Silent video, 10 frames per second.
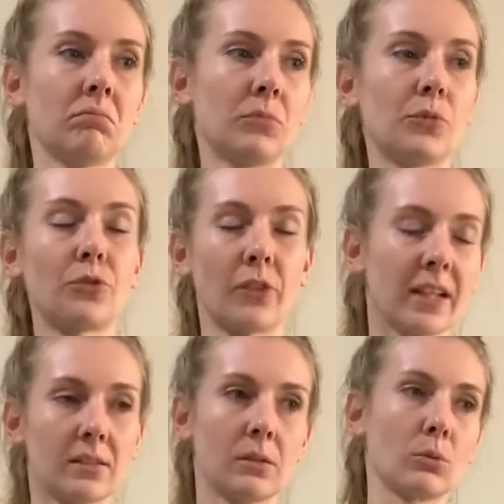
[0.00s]

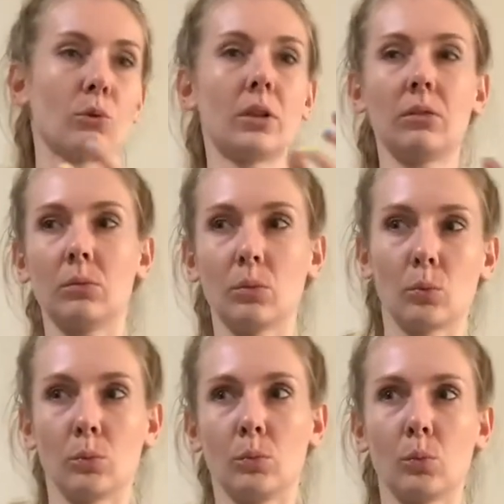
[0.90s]
phrases or
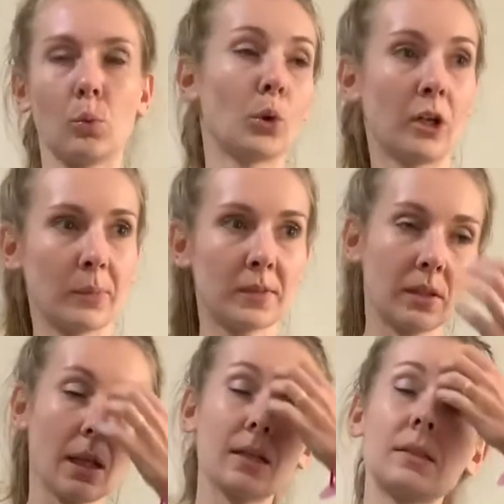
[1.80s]
verbs.
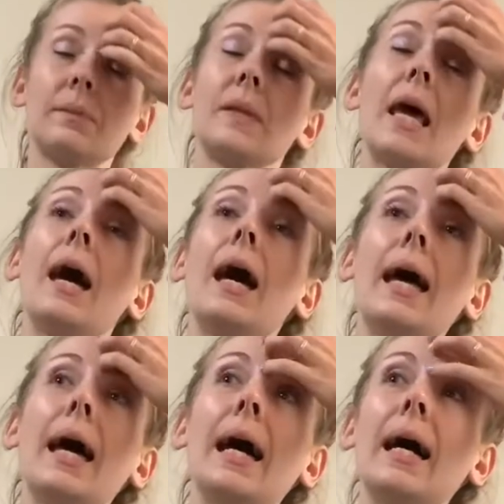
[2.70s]
Yes,
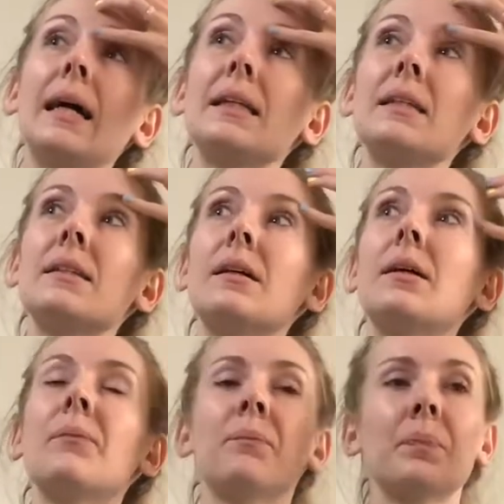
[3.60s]
and
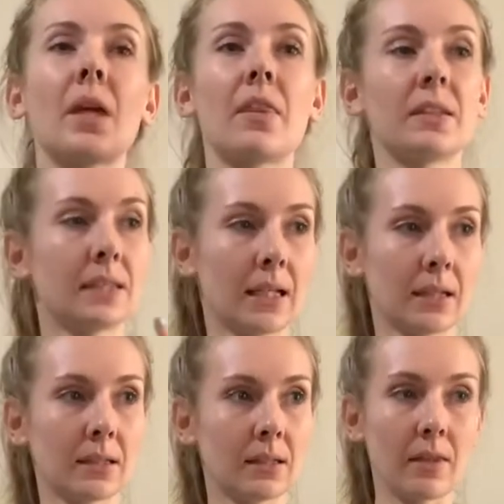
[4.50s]
the
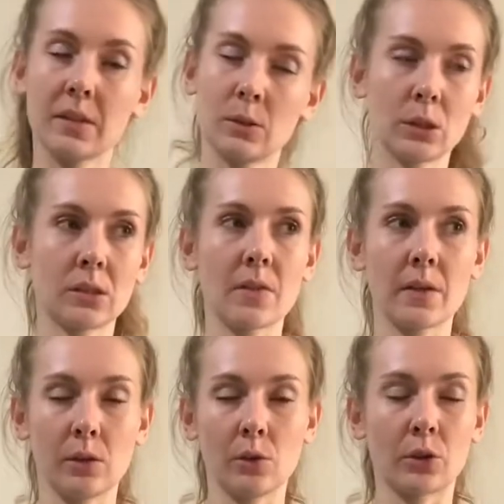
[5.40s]
second, this is
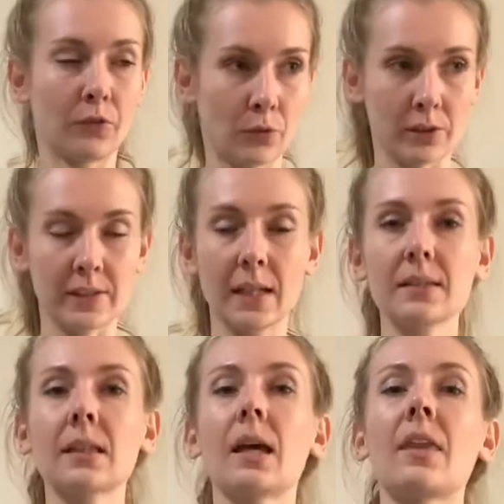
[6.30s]
your first
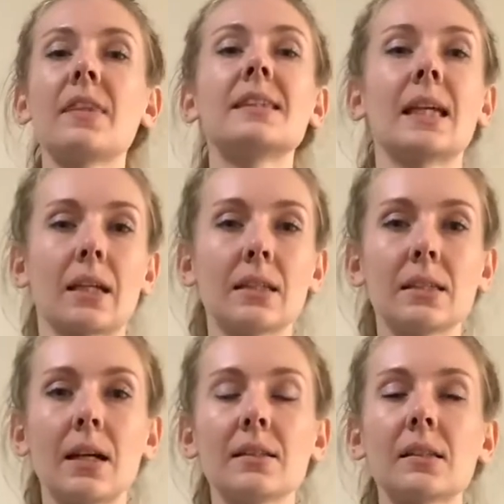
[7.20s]
task, and the second
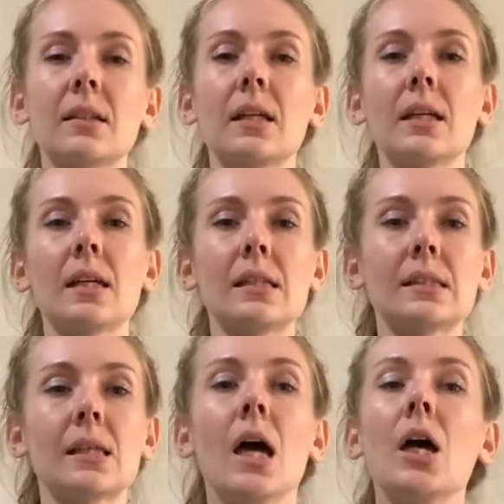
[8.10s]
task
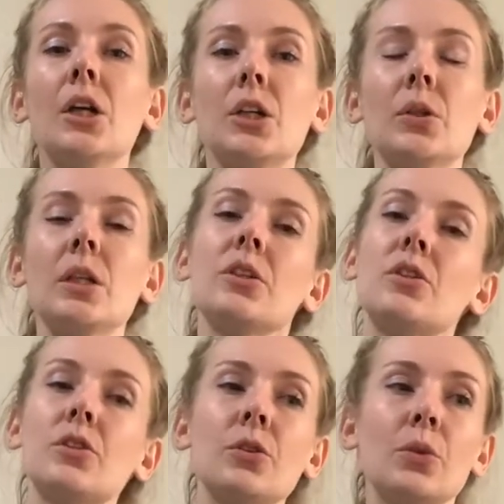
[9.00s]
is you need
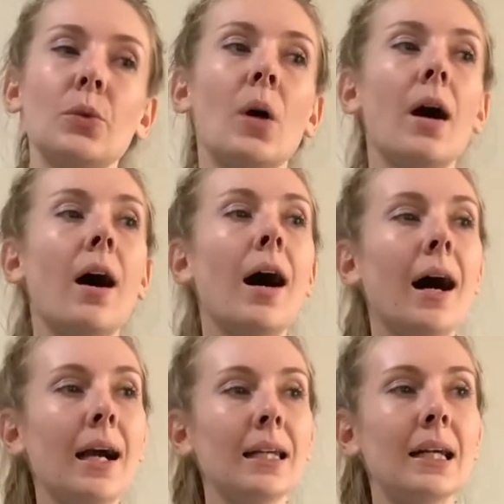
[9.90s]
to
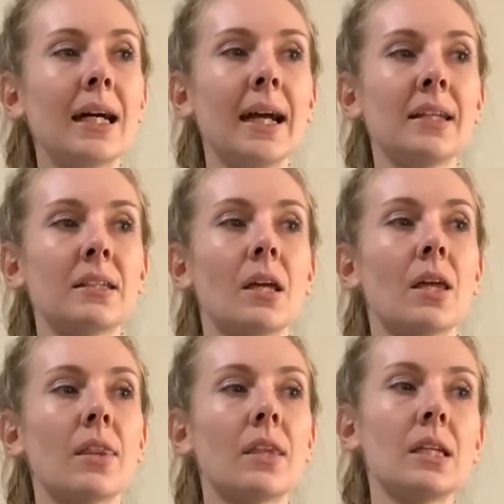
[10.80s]
highlight
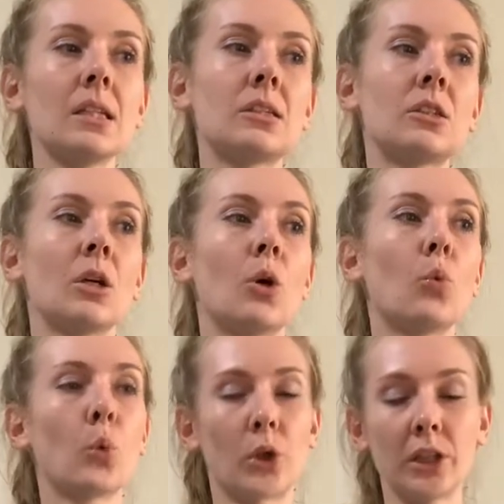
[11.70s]
these
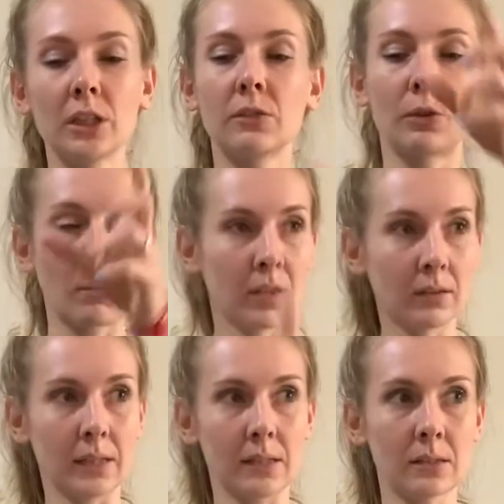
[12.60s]
words from the
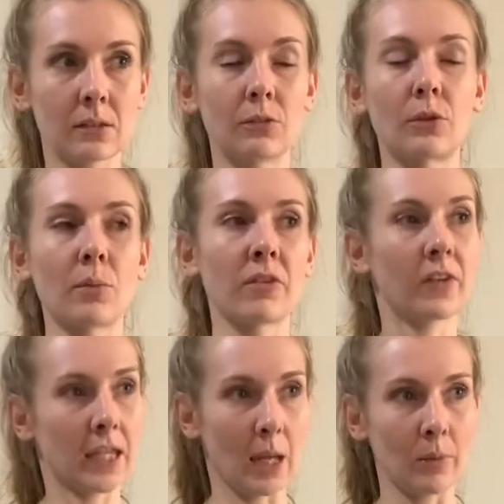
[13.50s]
list, from the
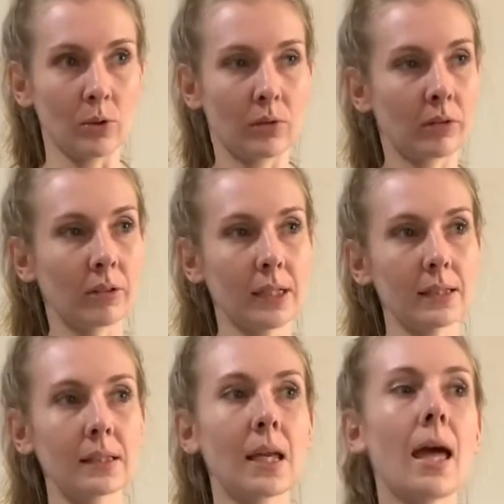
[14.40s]
vocabulary
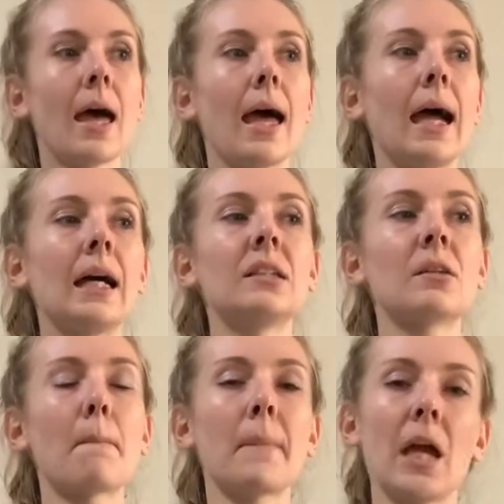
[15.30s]
list, and
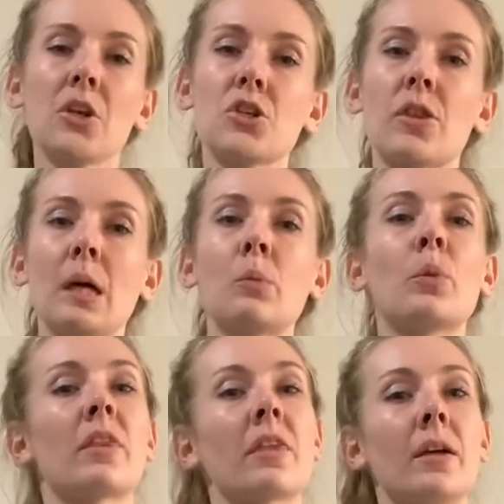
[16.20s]
match them
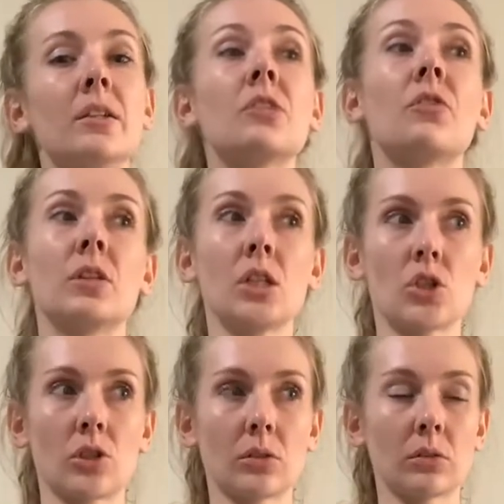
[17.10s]
with their
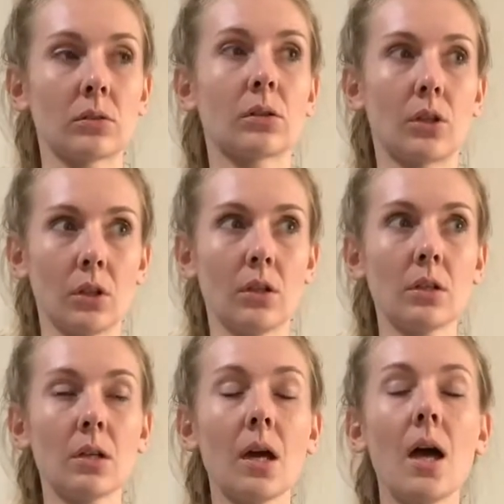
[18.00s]
definitions.
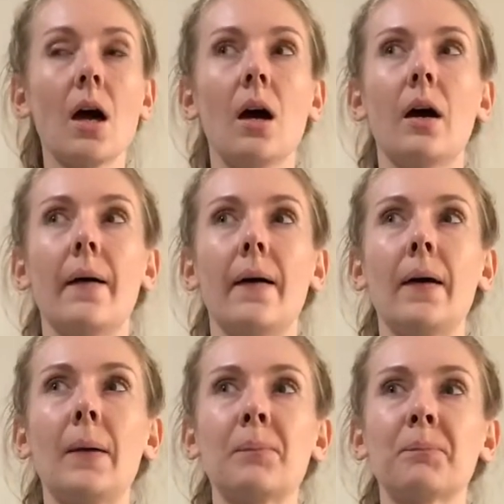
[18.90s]
Good.
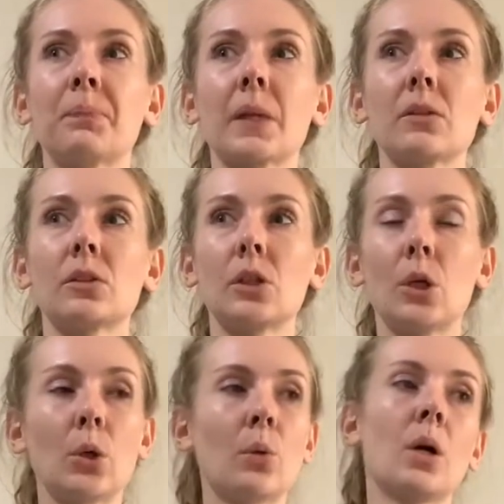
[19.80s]

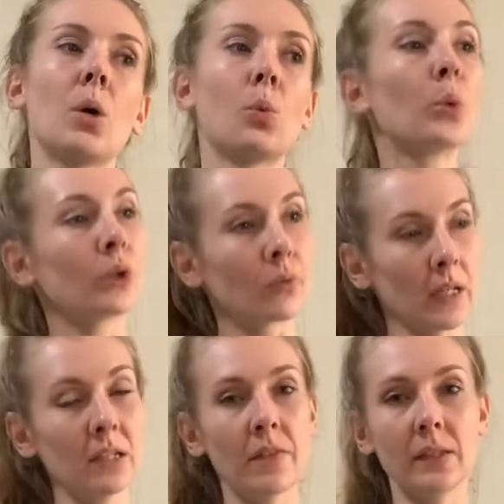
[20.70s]
So we
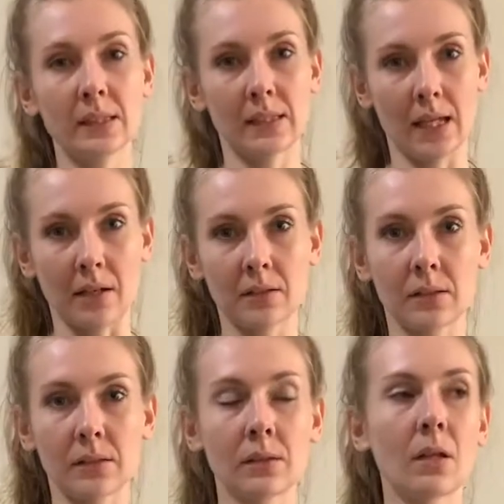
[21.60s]
read this
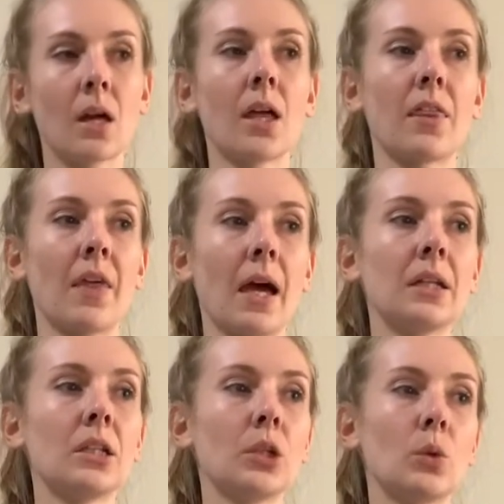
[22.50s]
text,
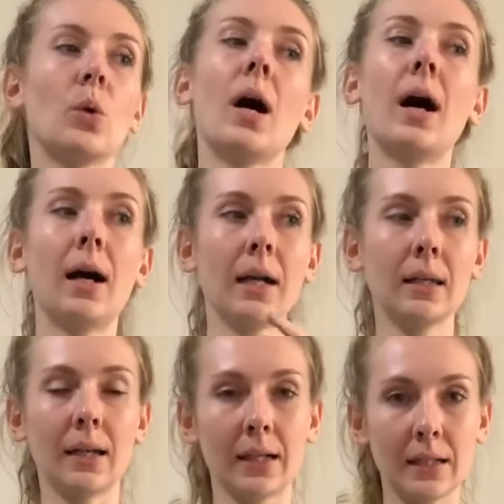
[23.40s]
then you
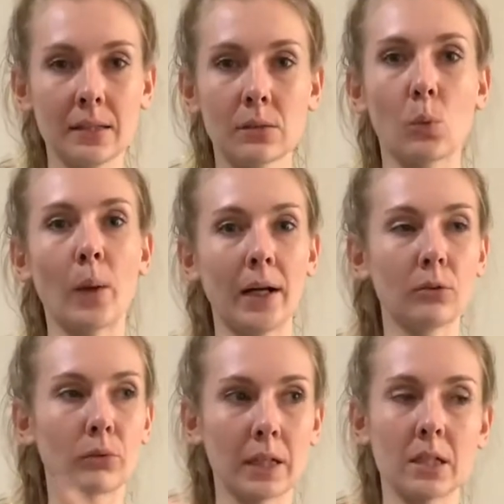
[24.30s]
highlight, while
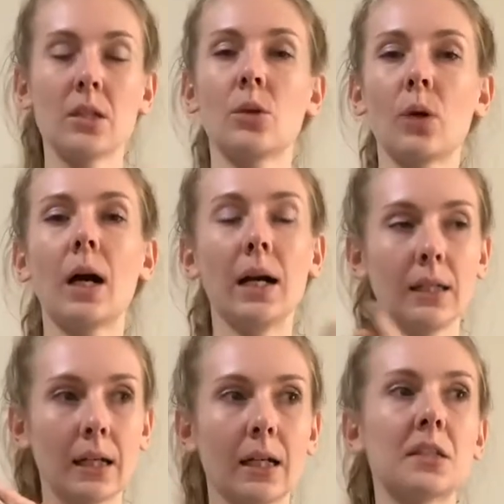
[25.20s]
reading, you
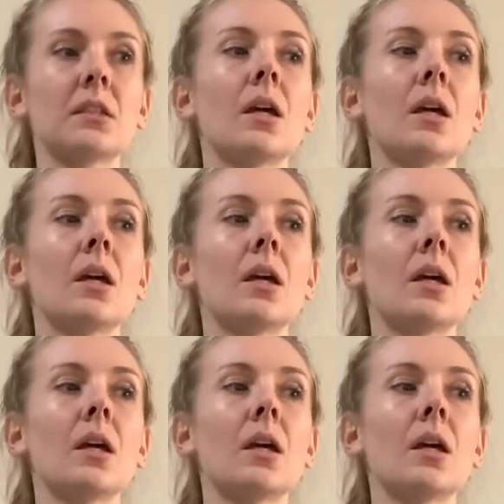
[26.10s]
highlight